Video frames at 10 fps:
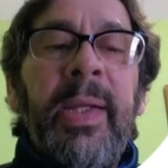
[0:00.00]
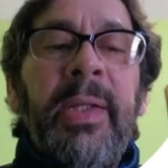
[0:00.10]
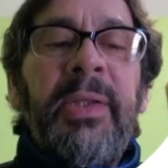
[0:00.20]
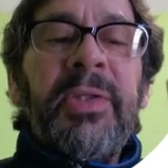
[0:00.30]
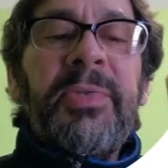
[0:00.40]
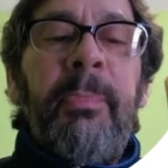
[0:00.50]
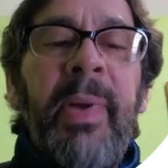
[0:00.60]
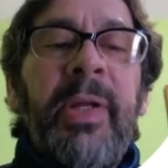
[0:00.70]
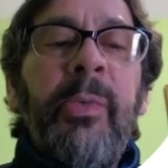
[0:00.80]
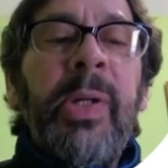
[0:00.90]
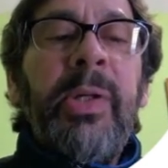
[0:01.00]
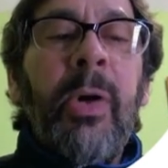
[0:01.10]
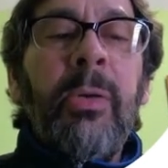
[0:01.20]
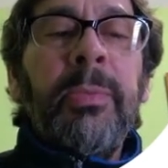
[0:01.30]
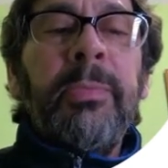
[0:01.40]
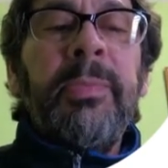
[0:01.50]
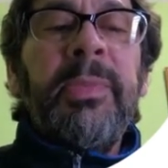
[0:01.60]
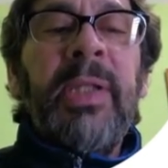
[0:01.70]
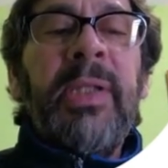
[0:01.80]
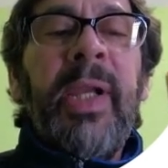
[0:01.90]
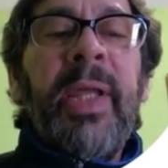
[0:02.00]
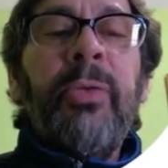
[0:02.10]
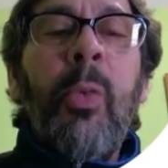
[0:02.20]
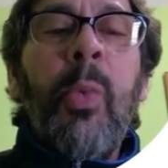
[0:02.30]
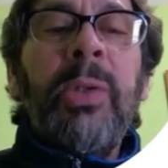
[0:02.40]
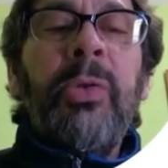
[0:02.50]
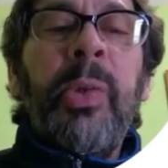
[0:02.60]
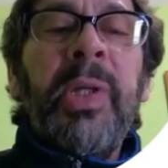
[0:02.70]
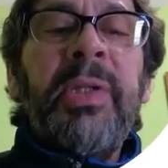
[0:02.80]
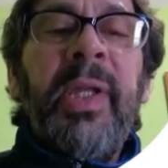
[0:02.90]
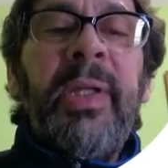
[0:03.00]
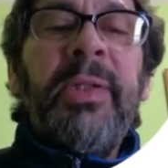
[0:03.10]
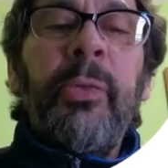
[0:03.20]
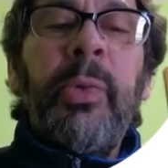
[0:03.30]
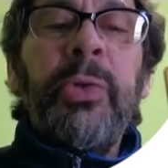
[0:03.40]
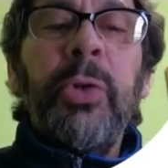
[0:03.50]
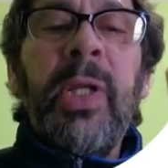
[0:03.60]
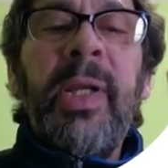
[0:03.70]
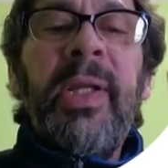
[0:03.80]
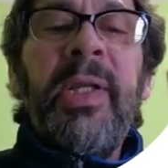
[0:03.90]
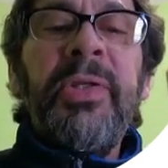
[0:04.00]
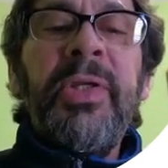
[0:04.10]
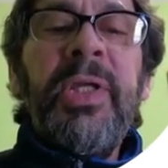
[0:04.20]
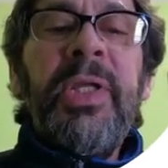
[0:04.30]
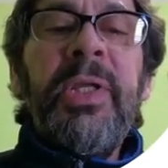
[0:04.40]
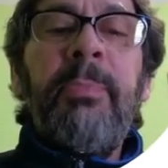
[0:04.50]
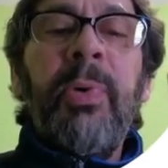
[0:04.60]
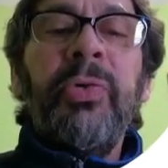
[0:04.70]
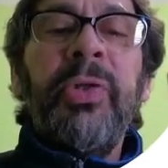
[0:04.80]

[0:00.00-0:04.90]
It is very well known that the electron quantum state with total energy E plus